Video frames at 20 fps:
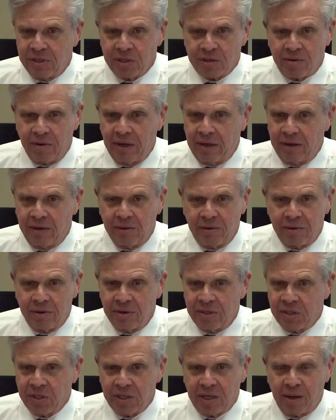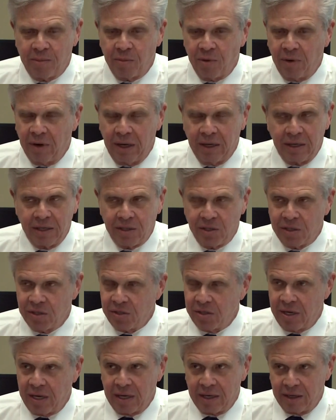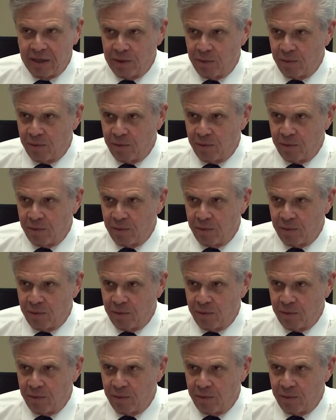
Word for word: a screen door on a submarine. It's just not going to